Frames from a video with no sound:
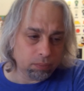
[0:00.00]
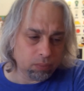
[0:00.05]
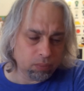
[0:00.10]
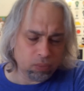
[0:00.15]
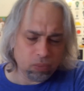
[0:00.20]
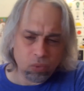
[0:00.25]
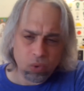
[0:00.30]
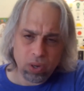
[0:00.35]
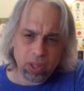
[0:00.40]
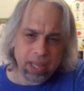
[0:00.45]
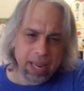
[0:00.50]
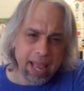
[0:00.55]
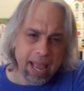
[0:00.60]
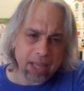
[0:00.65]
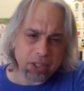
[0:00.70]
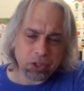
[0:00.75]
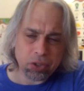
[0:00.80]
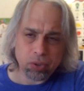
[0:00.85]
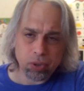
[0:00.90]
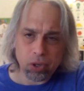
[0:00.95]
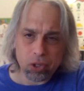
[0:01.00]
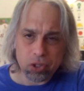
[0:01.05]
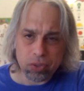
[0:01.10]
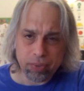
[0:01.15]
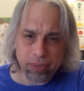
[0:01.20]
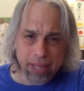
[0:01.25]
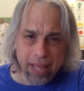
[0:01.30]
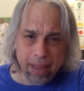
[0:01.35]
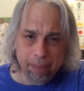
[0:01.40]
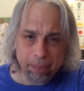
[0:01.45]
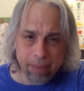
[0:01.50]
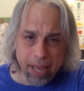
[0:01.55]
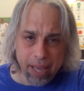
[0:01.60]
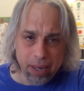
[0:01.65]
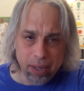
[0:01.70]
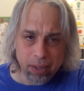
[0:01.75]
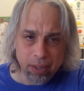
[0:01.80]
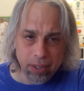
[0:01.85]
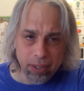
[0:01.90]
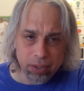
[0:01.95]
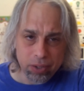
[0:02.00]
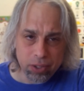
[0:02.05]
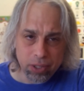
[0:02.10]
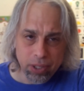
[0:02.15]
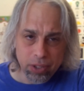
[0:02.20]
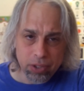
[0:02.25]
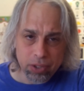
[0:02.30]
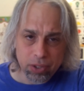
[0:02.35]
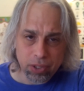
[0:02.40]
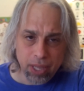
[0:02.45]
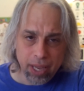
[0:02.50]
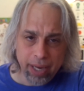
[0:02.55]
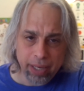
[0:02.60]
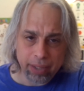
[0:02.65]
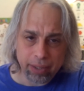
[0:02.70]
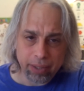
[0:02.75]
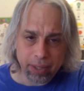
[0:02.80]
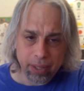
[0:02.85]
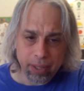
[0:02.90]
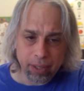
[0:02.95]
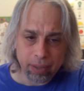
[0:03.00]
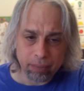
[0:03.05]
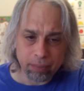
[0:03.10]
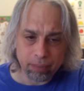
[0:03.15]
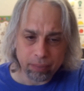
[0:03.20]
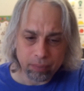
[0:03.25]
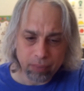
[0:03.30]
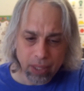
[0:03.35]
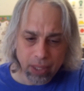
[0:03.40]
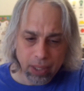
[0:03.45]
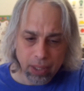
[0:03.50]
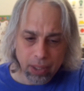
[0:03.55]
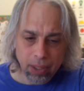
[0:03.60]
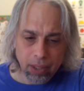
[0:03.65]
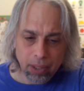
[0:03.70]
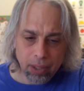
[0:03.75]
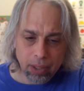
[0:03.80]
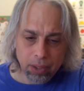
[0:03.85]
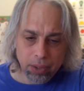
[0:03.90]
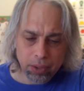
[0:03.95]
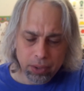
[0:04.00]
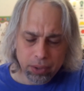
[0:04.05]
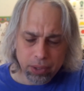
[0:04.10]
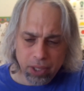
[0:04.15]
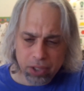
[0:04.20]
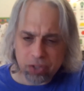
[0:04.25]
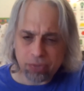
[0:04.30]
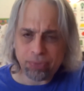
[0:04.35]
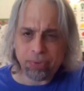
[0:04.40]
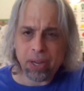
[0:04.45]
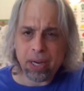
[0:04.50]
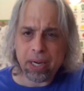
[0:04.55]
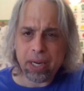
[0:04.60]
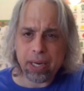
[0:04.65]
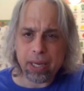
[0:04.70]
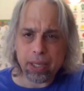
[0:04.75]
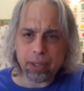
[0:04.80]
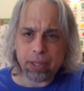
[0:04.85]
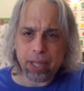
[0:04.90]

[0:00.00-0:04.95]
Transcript: Or the Astros, for that matter. It's like it's funny that